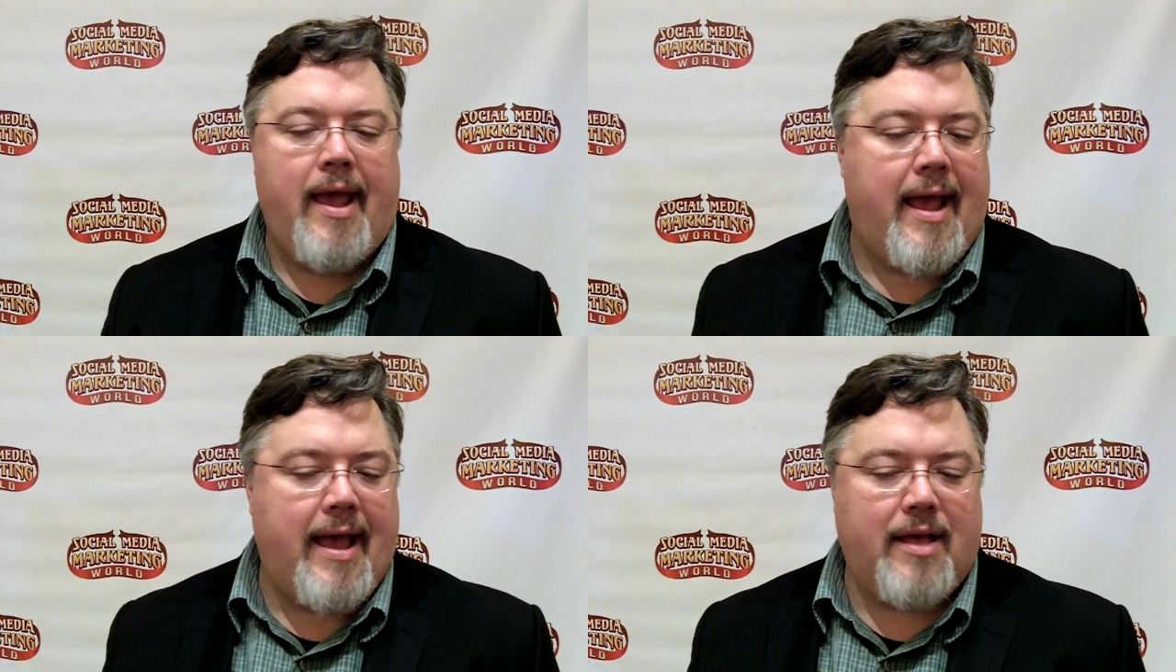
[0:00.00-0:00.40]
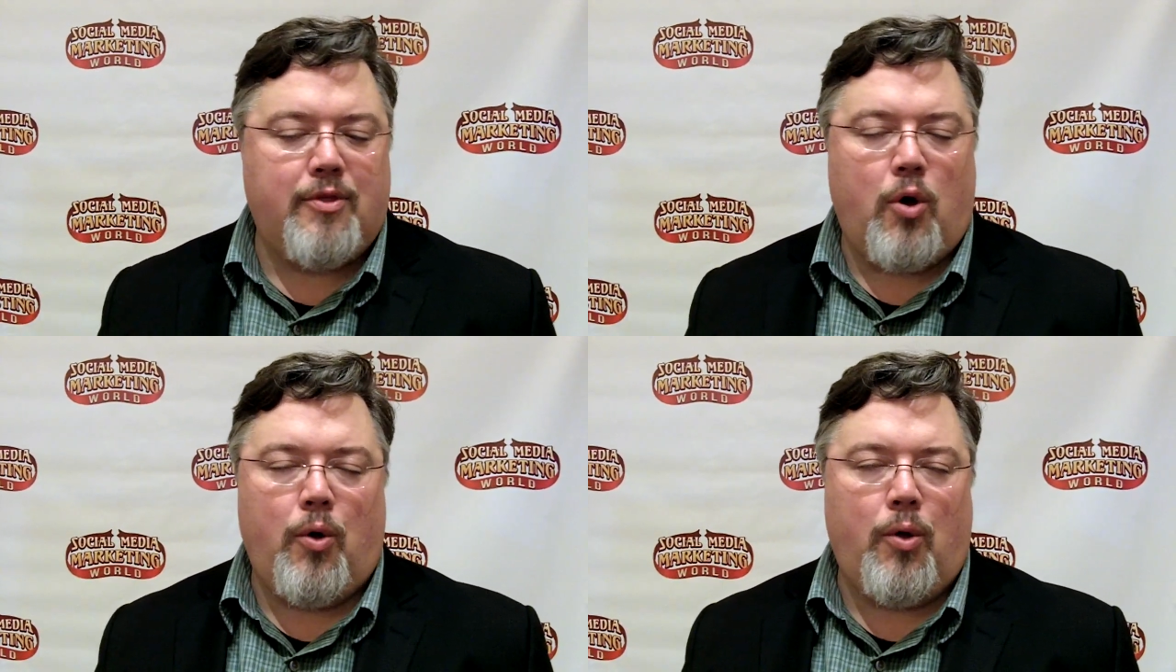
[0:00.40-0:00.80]
And
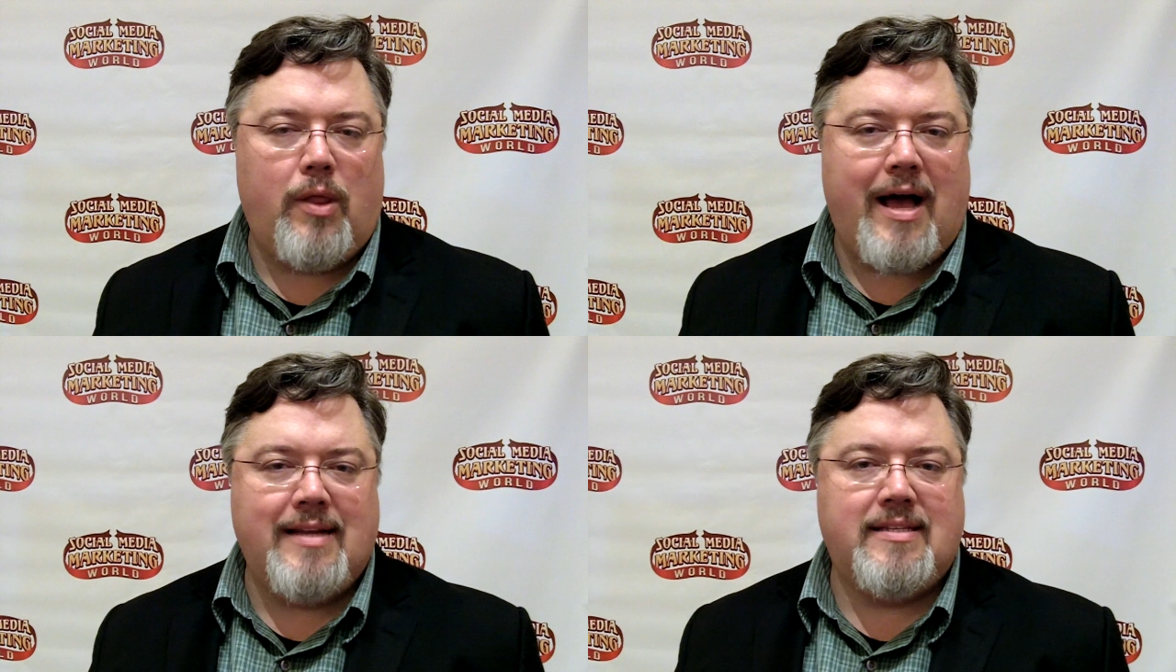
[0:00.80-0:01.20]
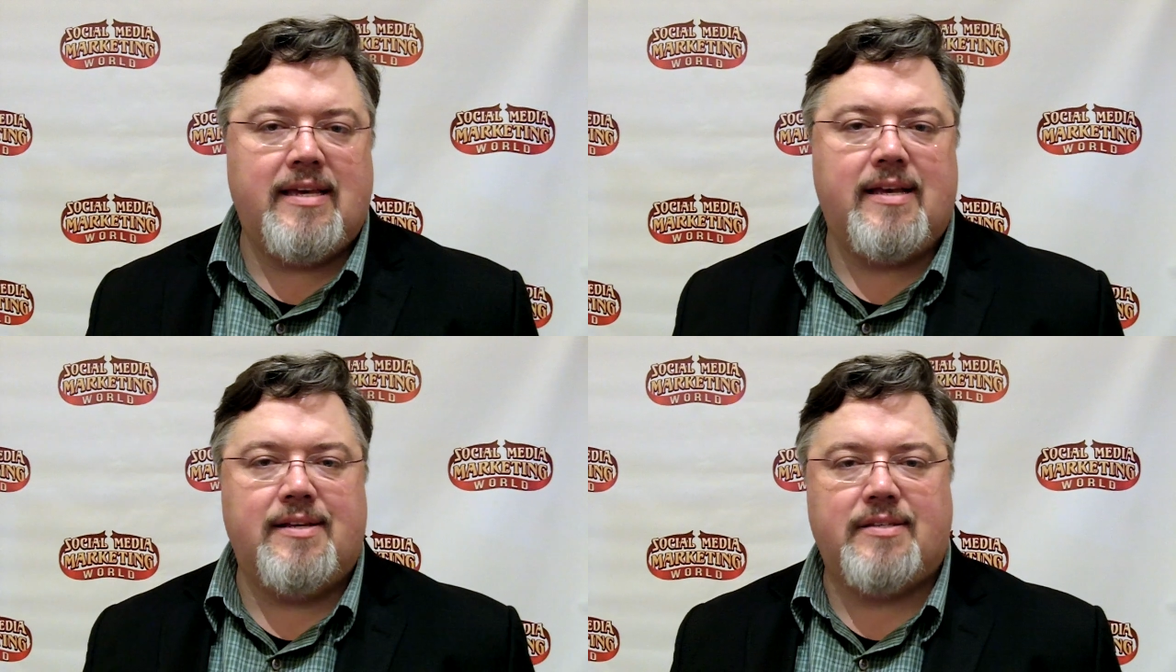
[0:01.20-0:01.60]
the whole
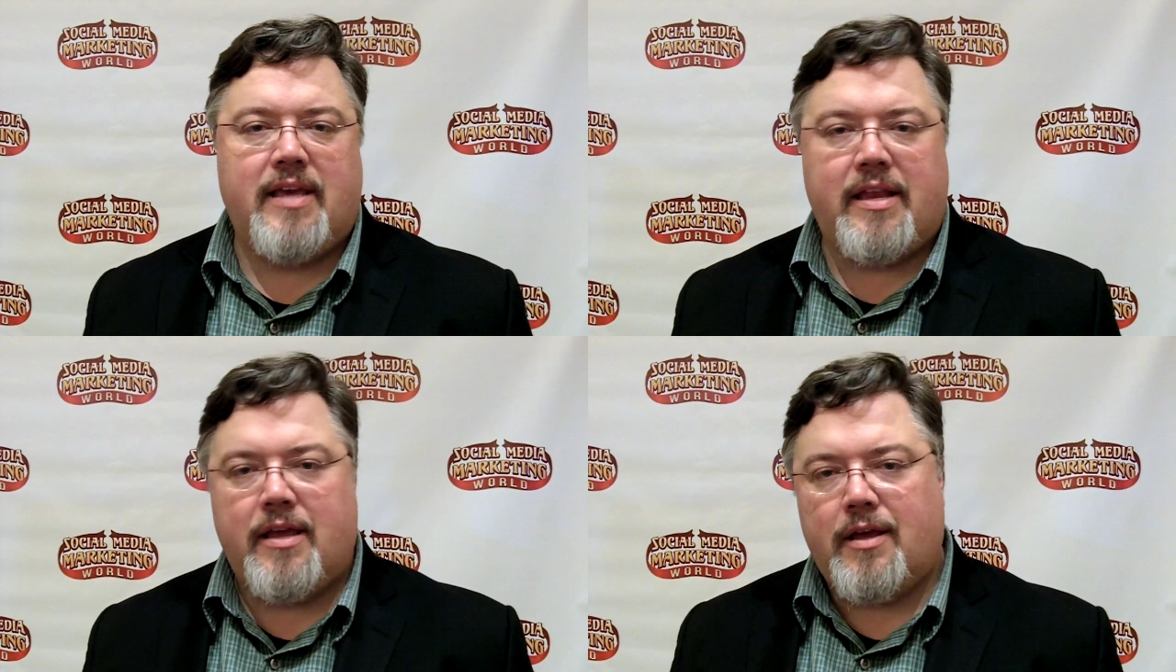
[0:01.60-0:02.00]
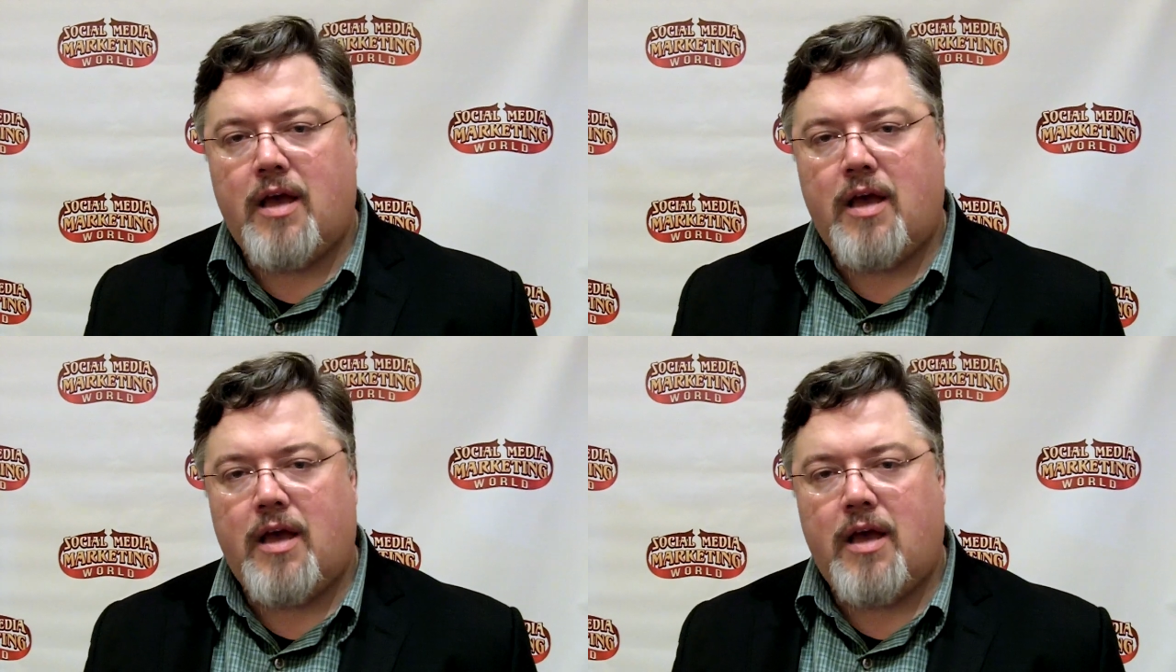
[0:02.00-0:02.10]
idea is getting